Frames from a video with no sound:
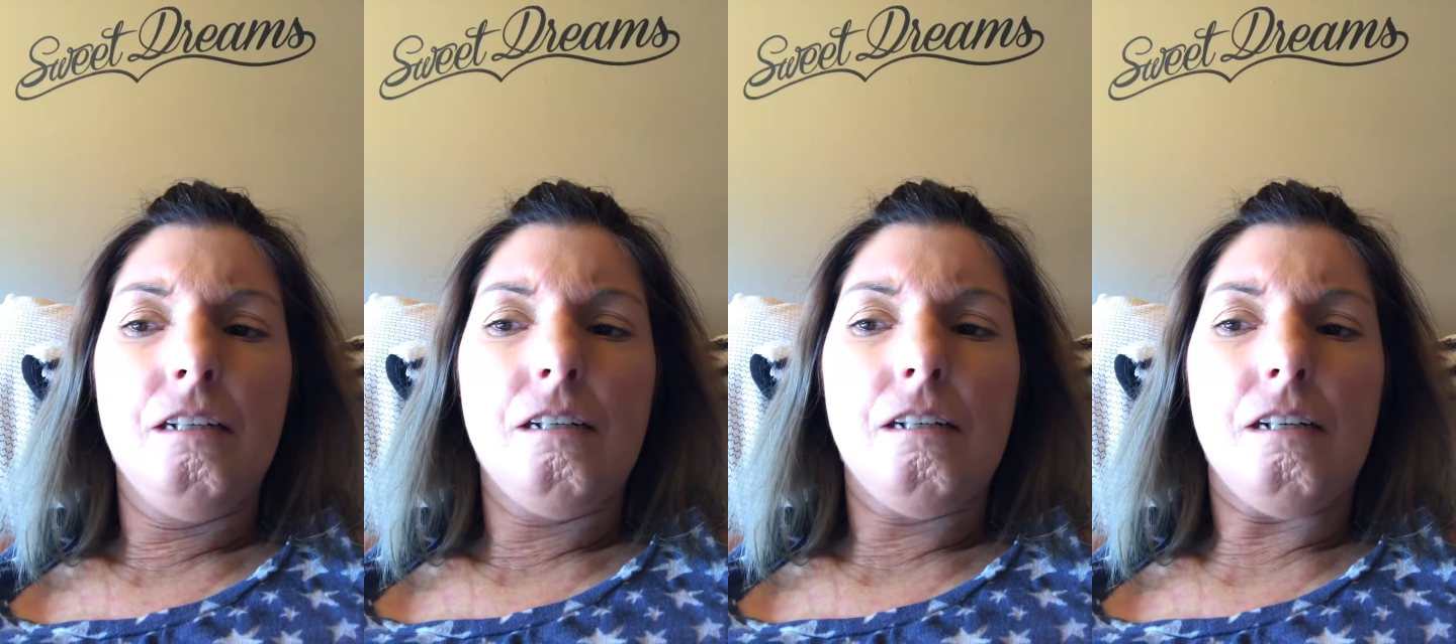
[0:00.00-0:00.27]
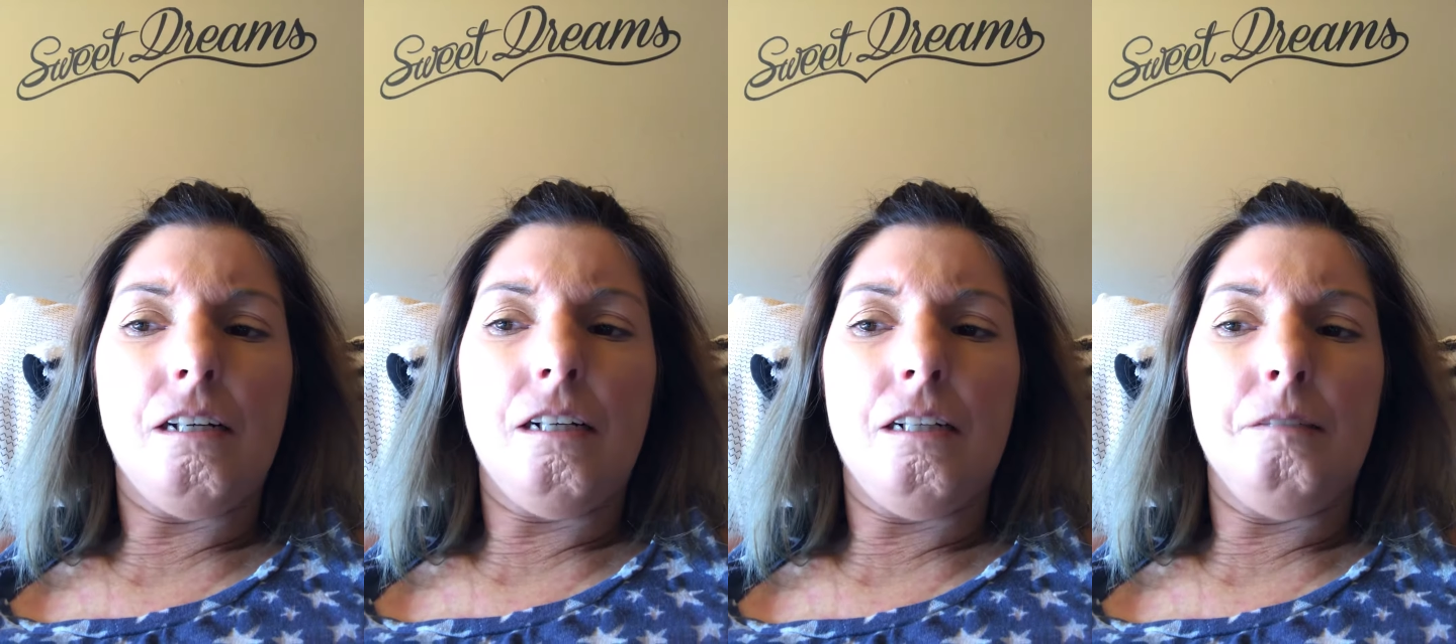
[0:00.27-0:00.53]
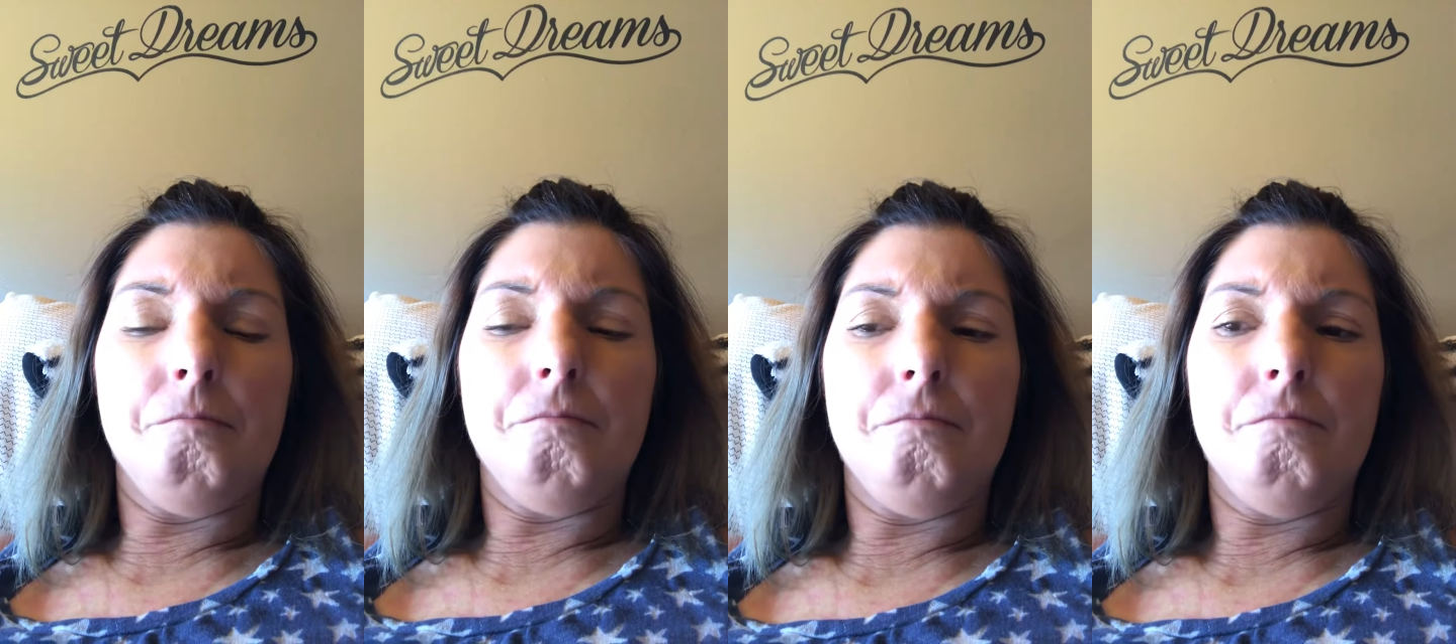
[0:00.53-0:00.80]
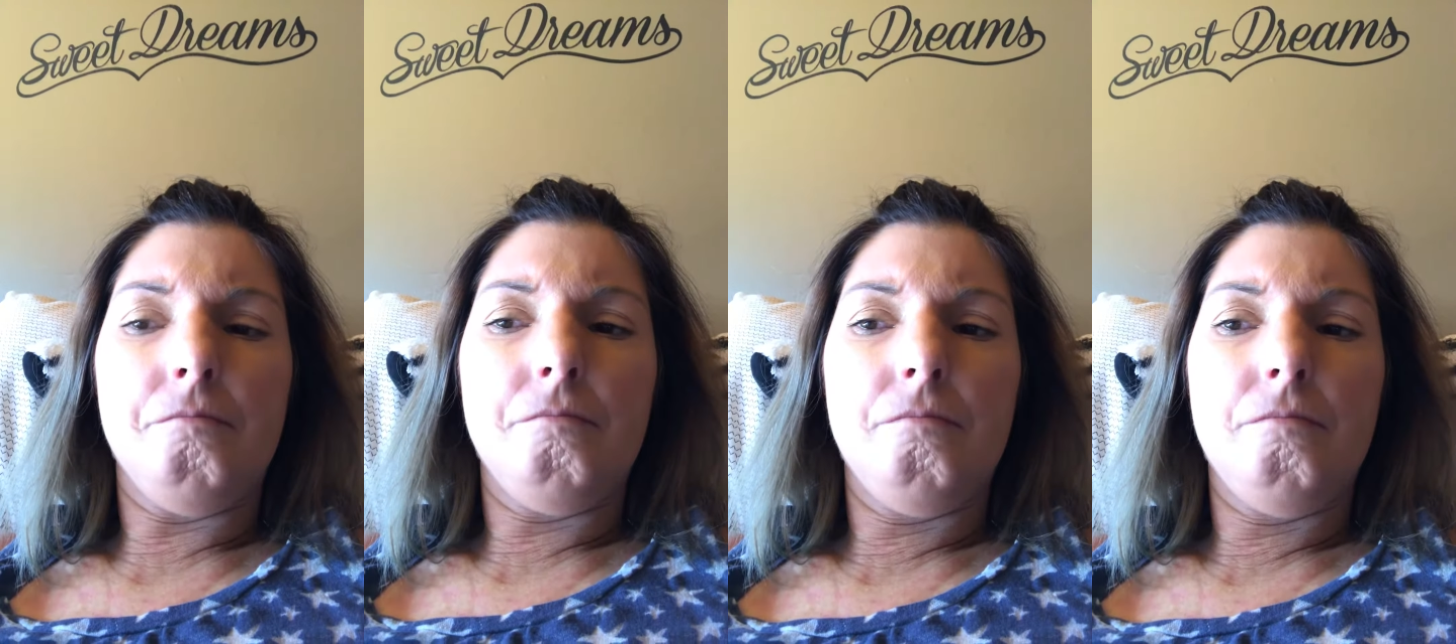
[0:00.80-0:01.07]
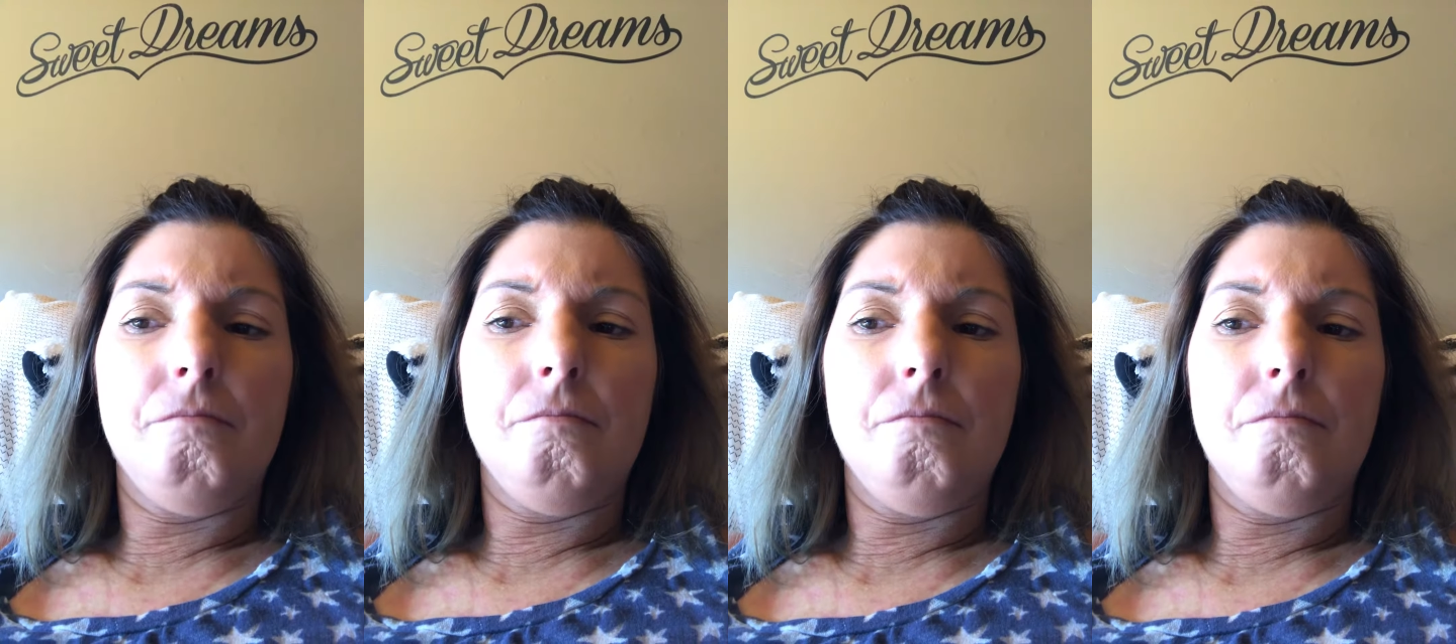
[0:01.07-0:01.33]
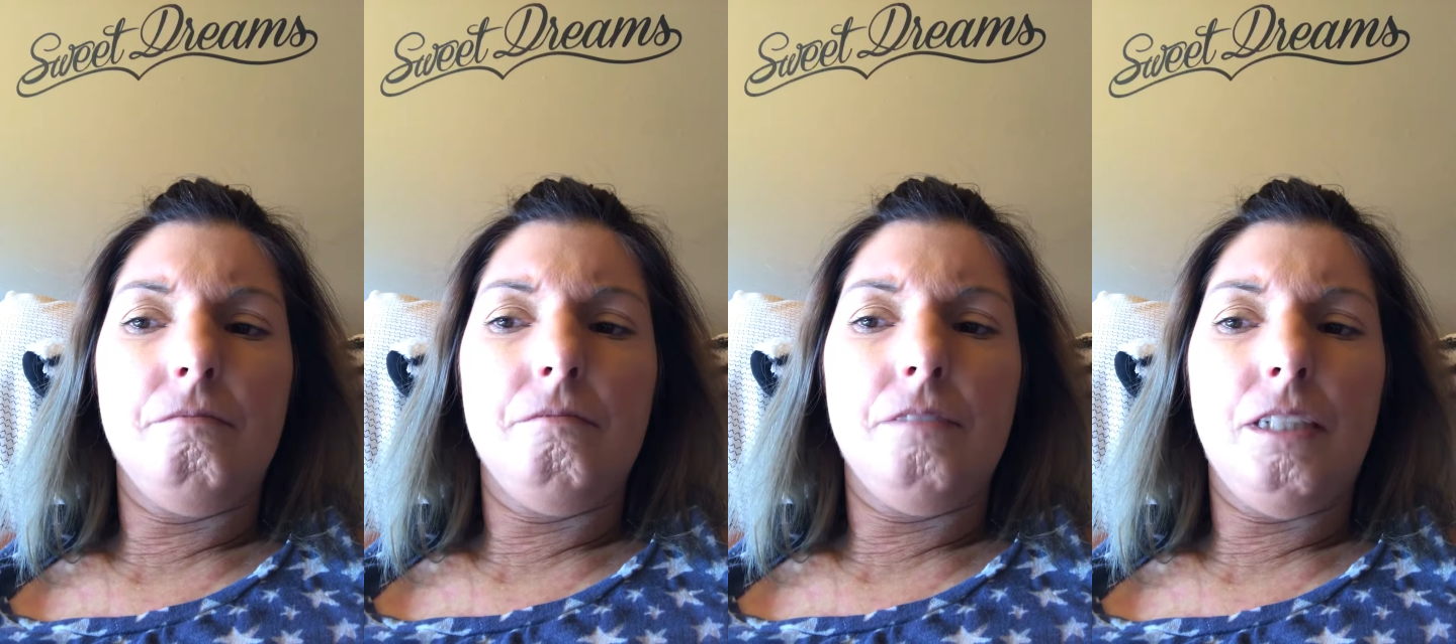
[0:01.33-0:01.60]
and
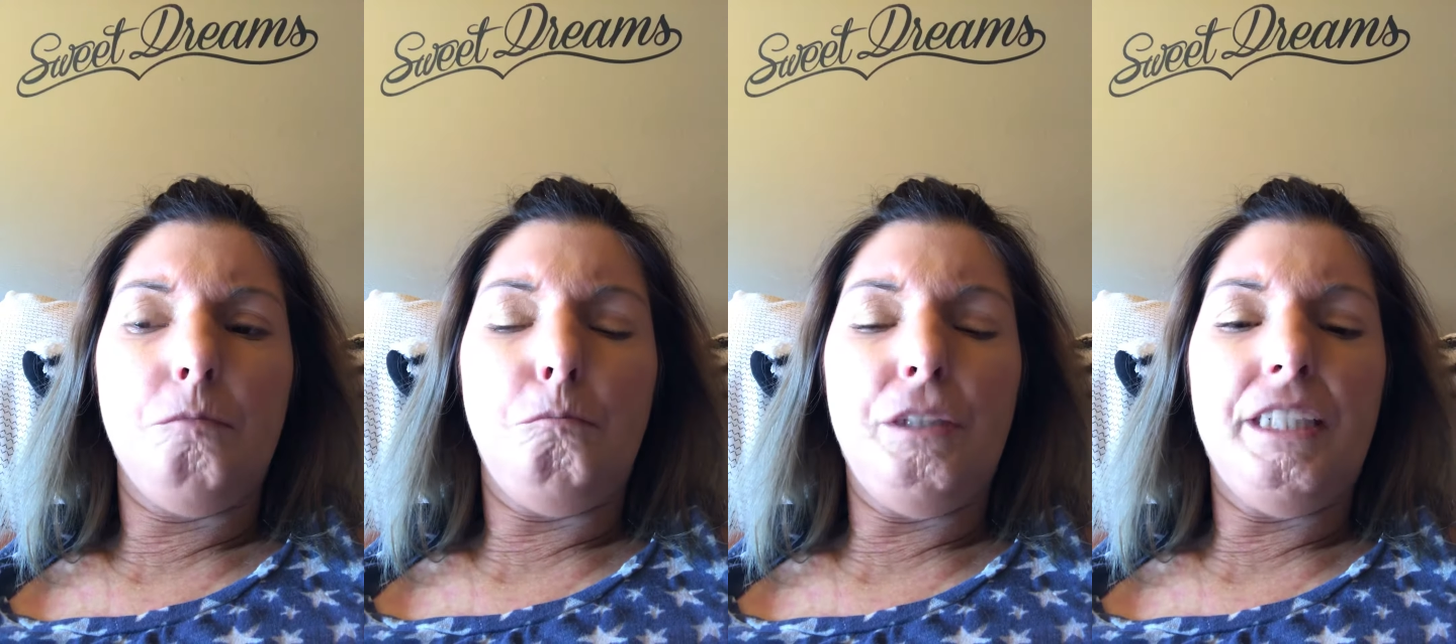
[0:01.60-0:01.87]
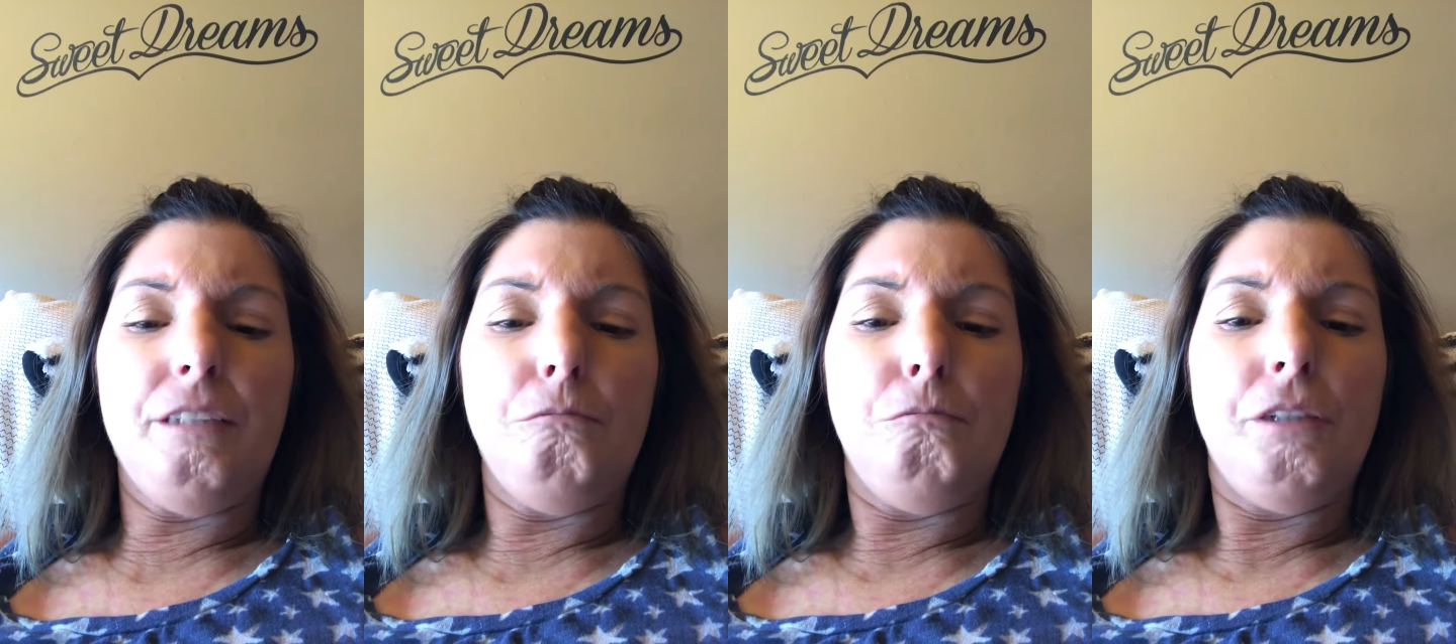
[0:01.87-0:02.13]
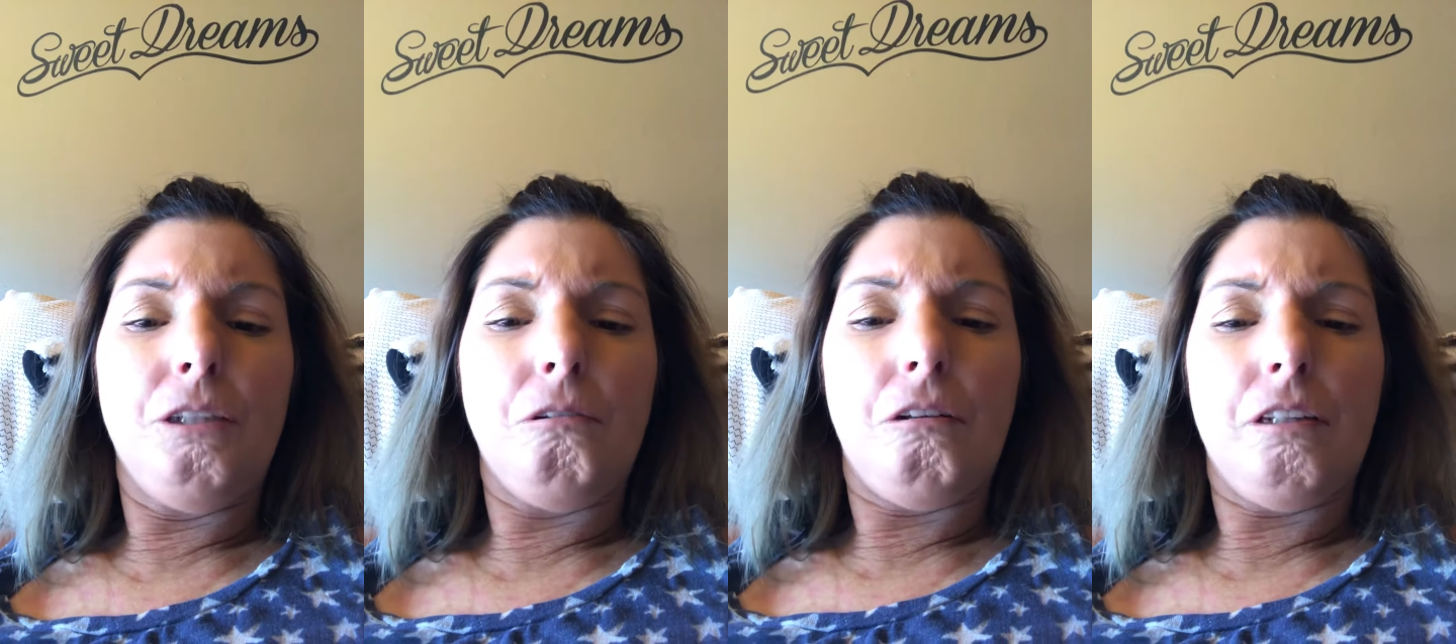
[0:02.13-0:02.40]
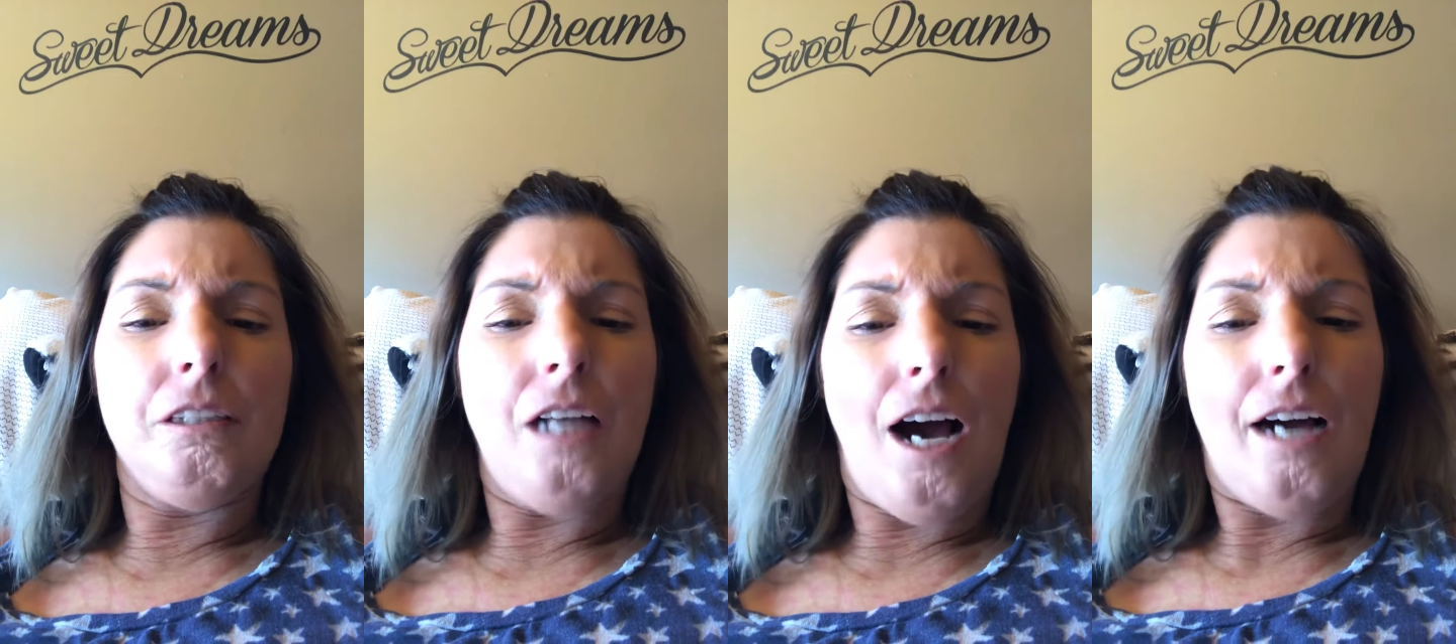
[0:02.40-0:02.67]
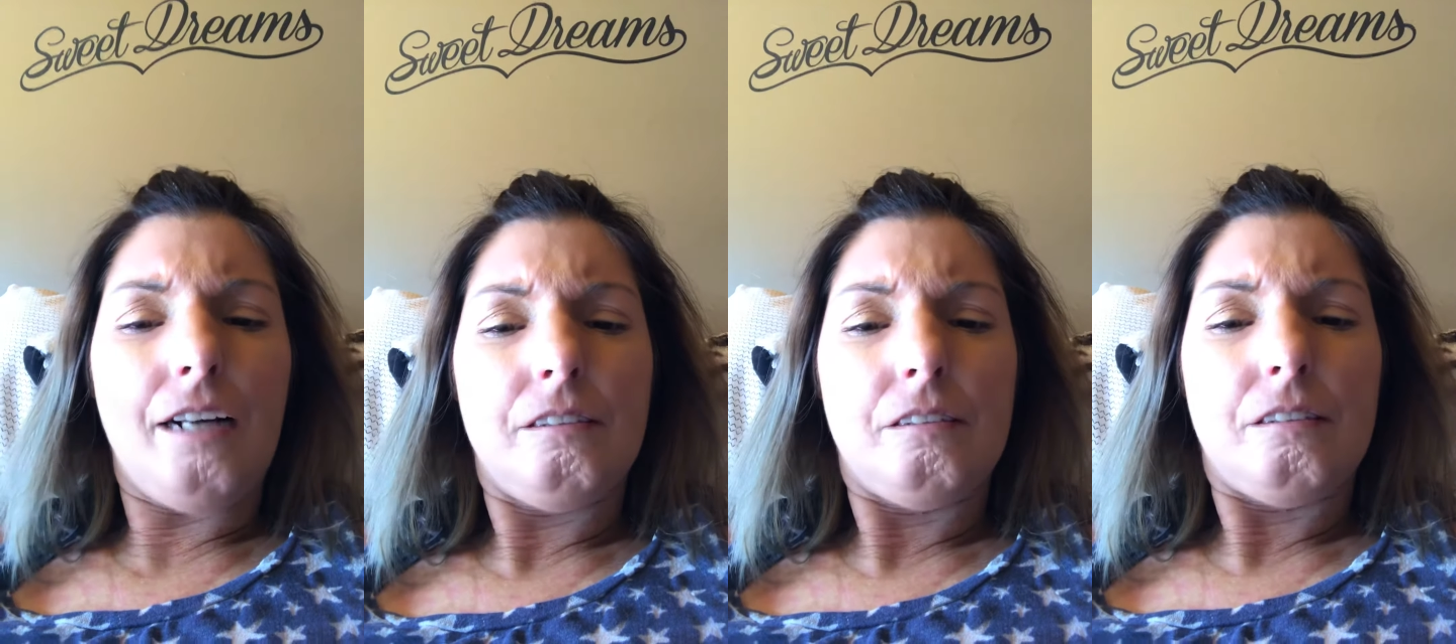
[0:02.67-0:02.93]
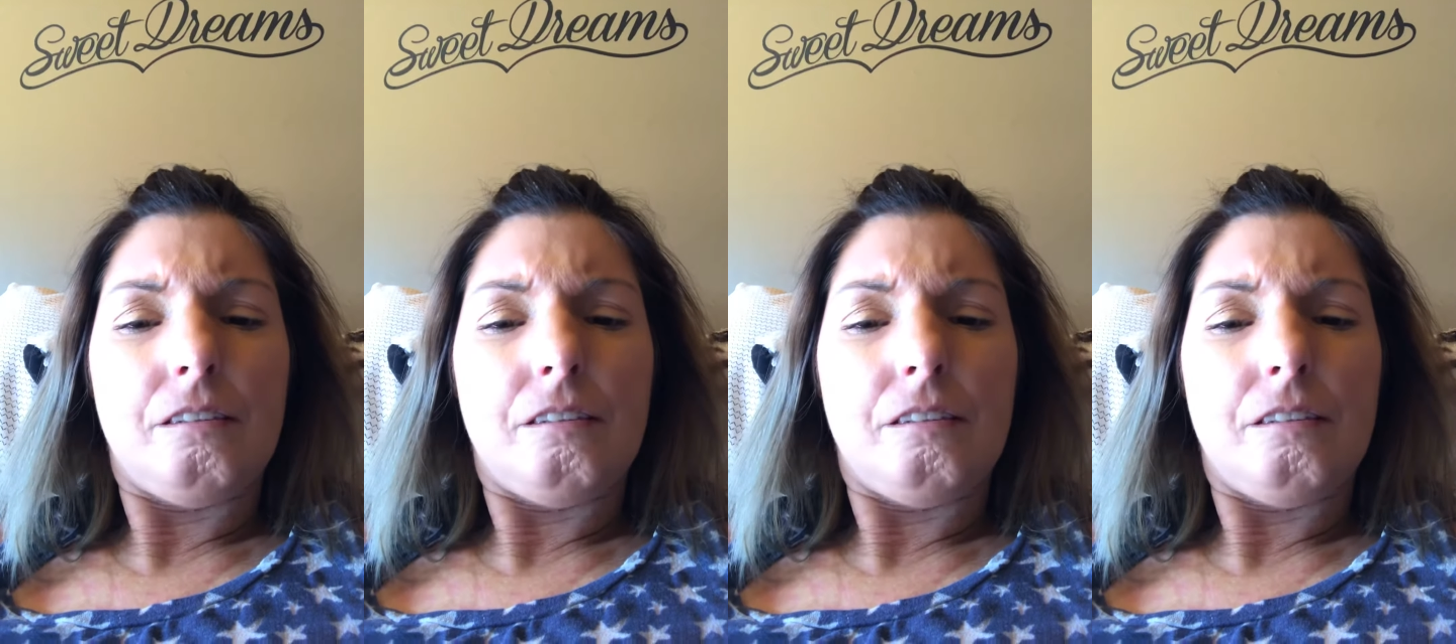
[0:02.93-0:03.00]
we don't clot